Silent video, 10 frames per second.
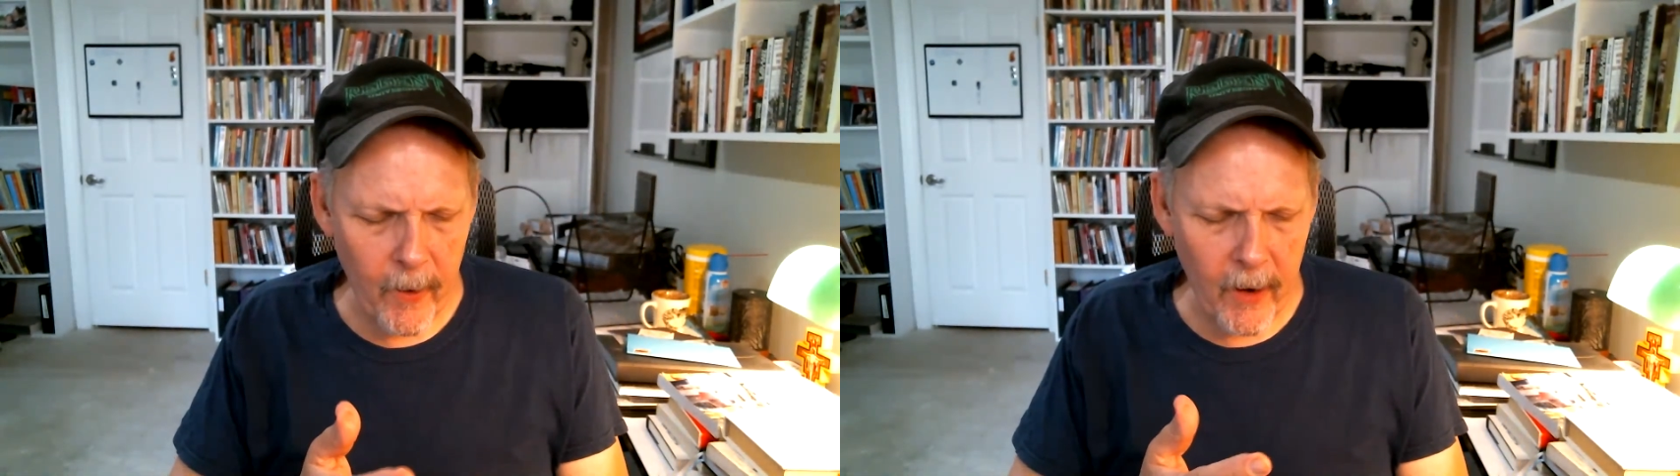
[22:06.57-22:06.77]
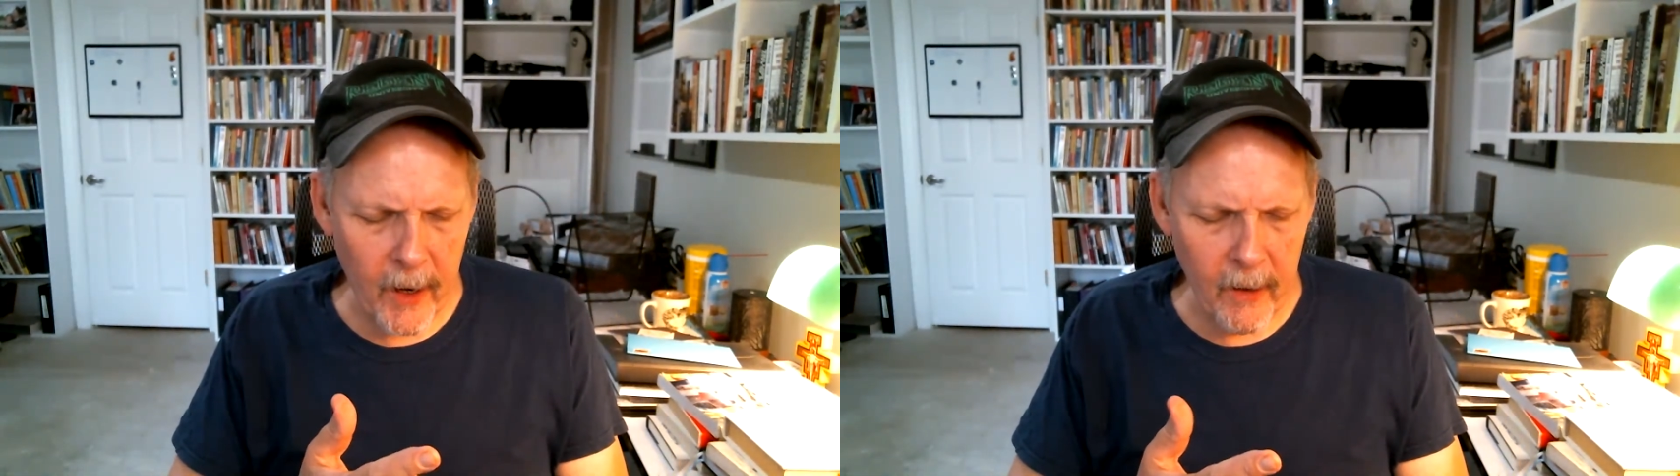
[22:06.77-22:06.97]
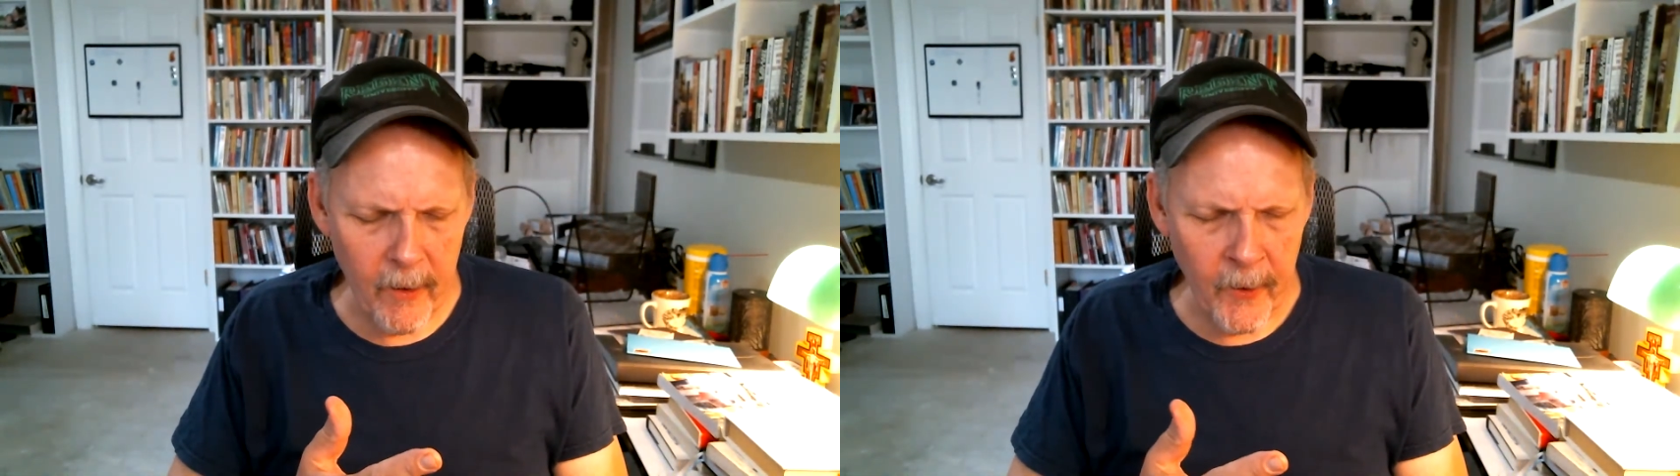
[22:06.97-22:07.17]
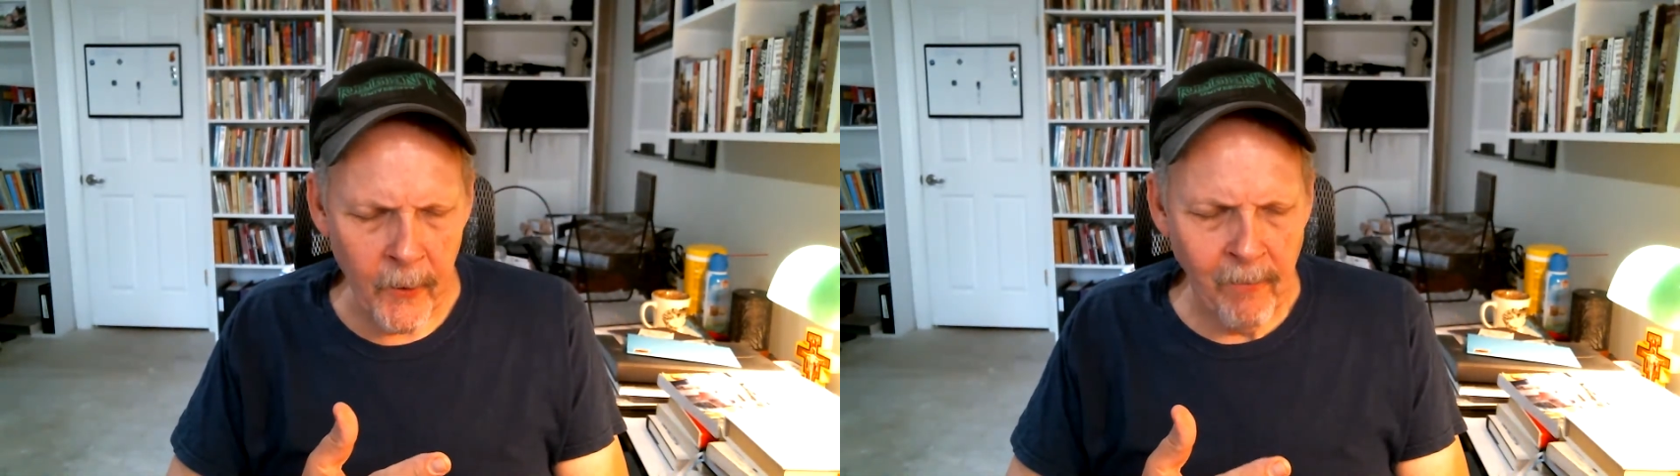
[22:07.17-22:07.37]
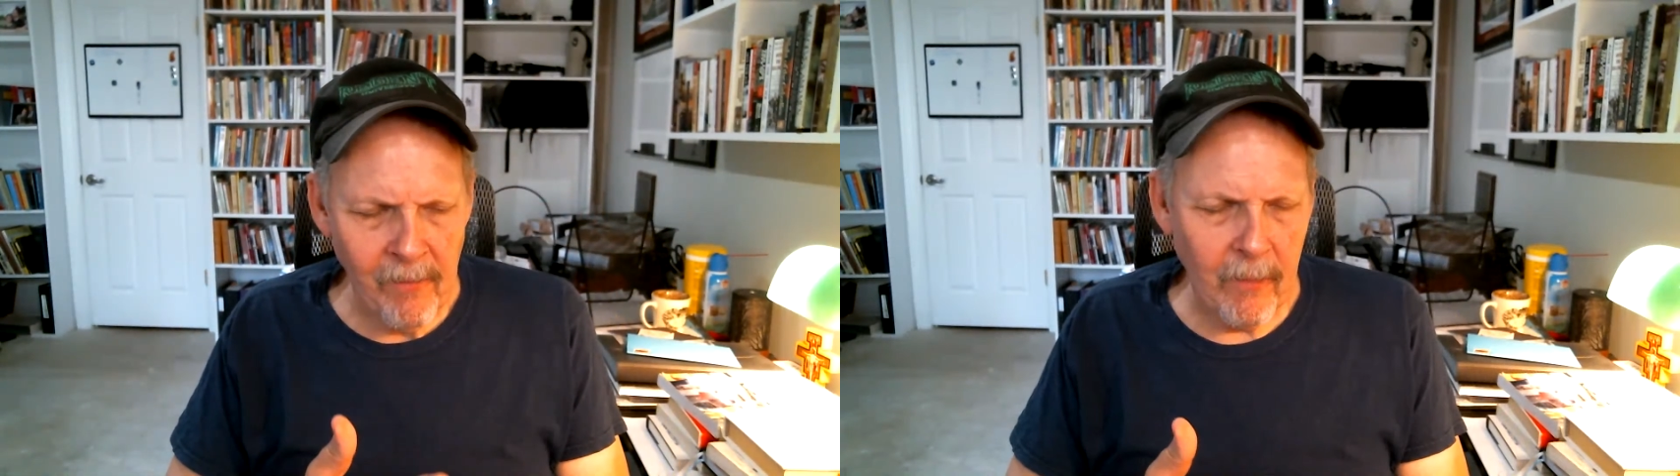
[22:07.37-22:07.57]
All right.
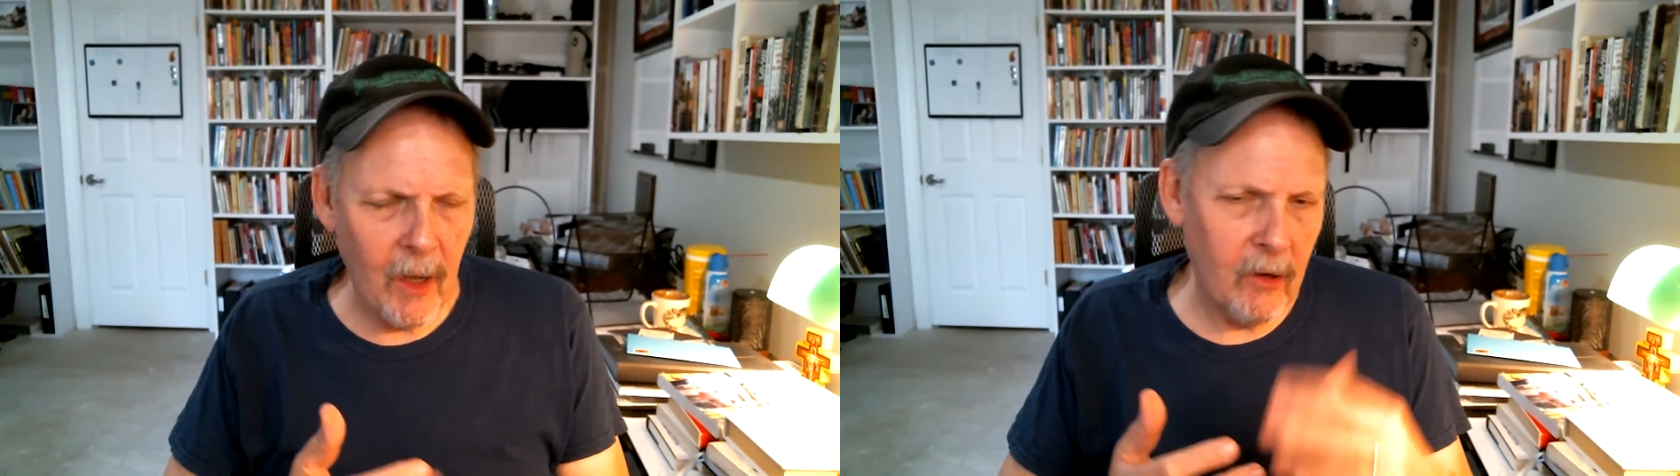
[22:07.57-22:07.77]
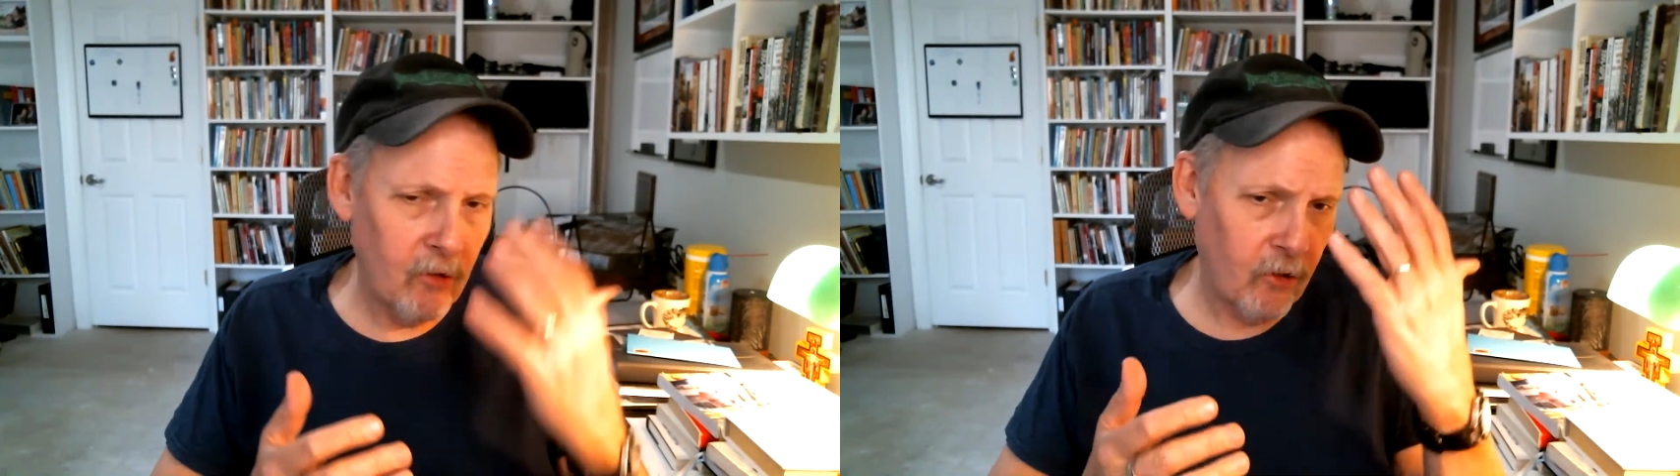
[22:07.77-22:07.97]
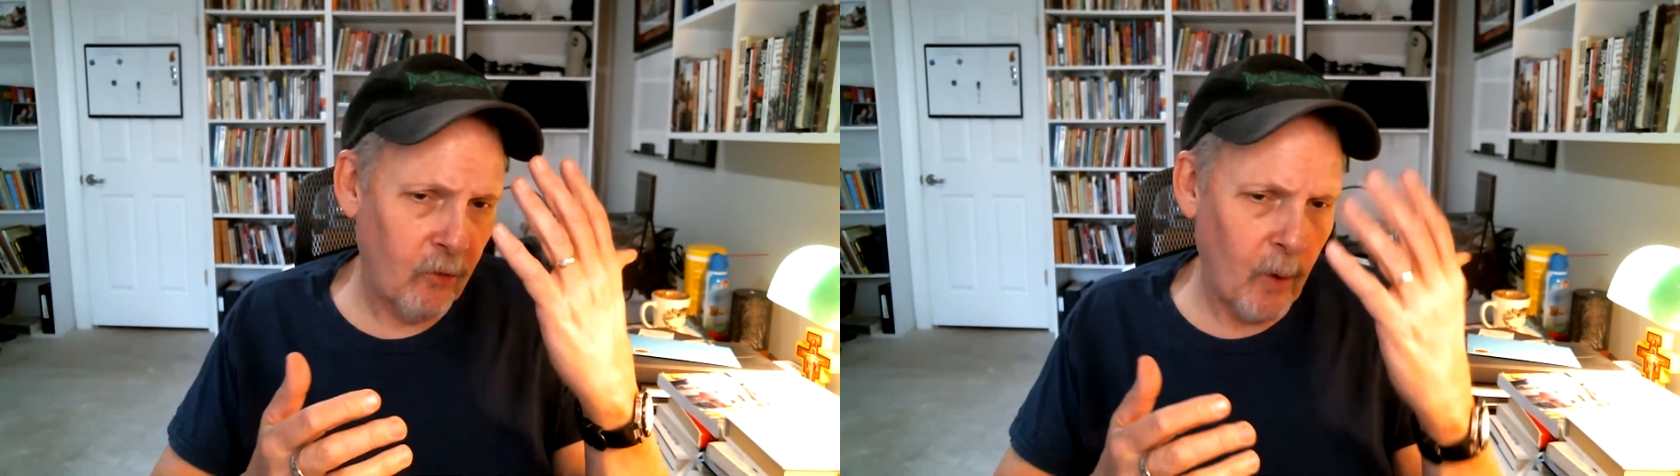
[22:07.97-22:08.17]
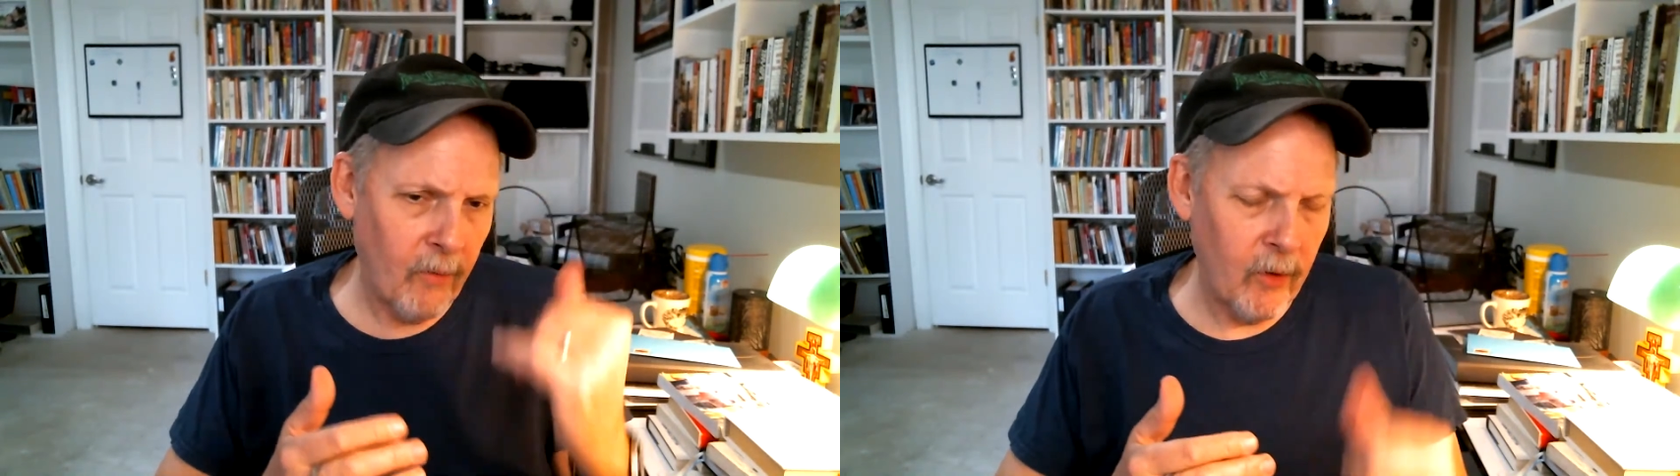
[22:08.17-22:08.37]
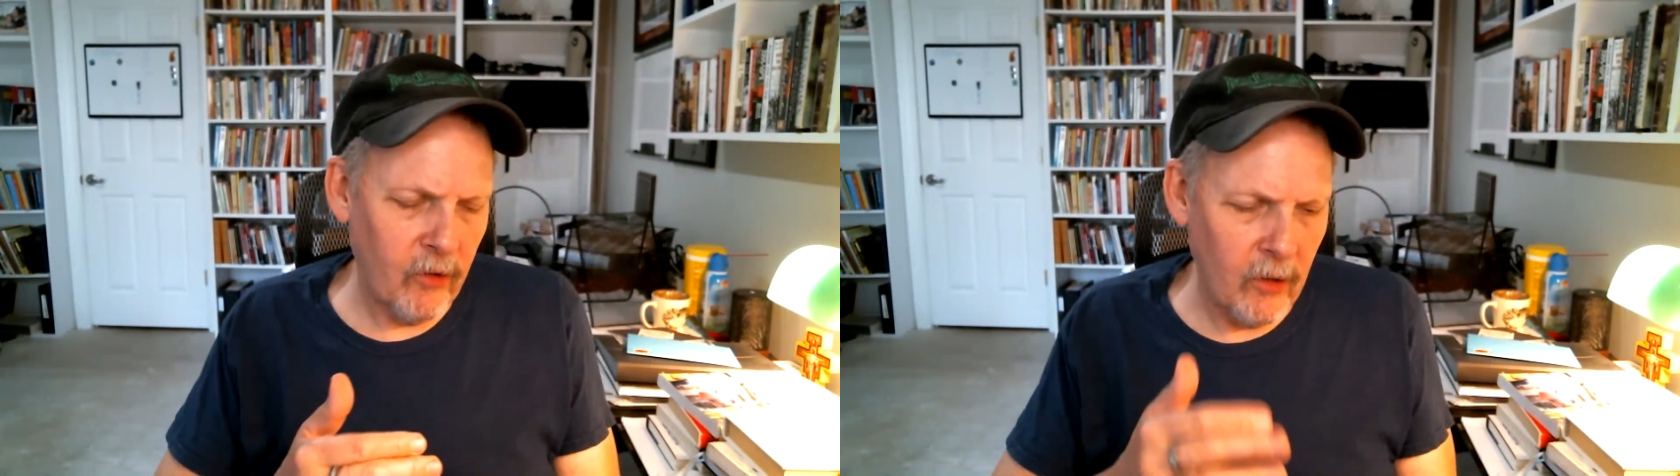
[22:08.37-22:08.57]
I could just as
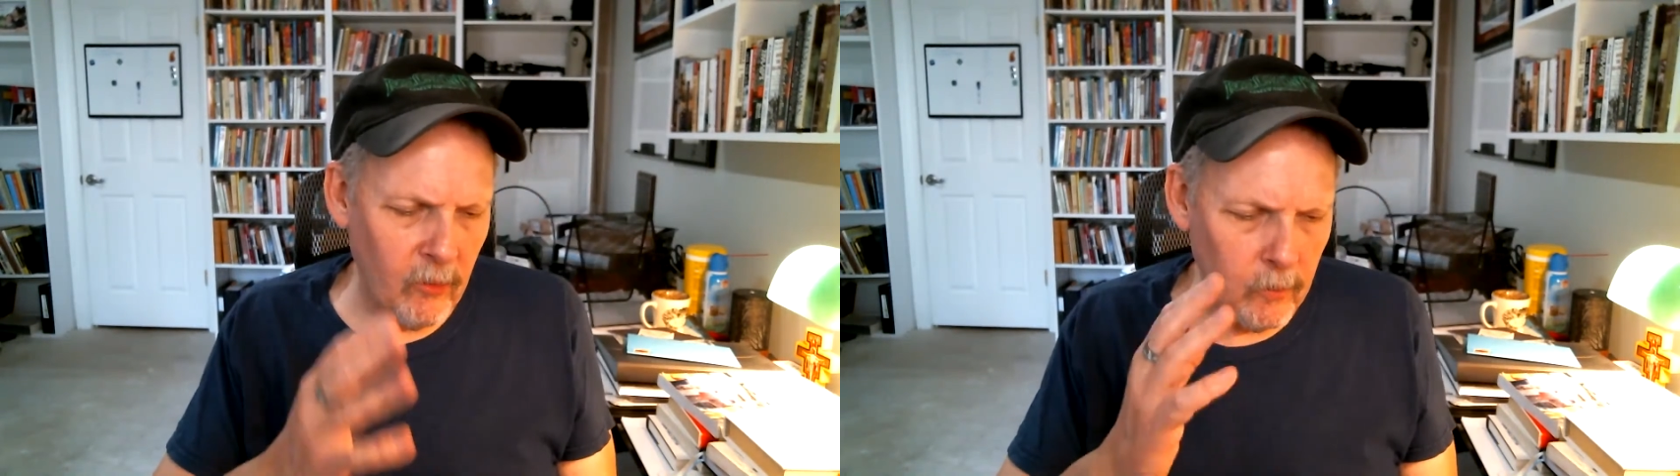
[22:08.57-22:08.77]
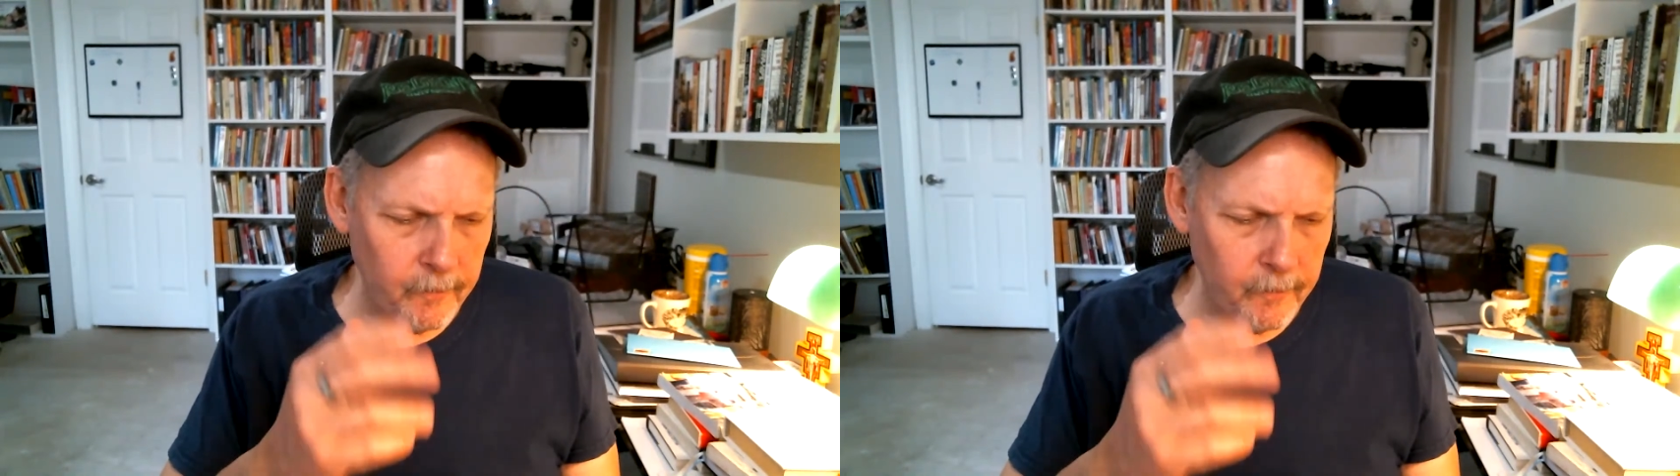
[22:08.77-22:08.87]
well use this.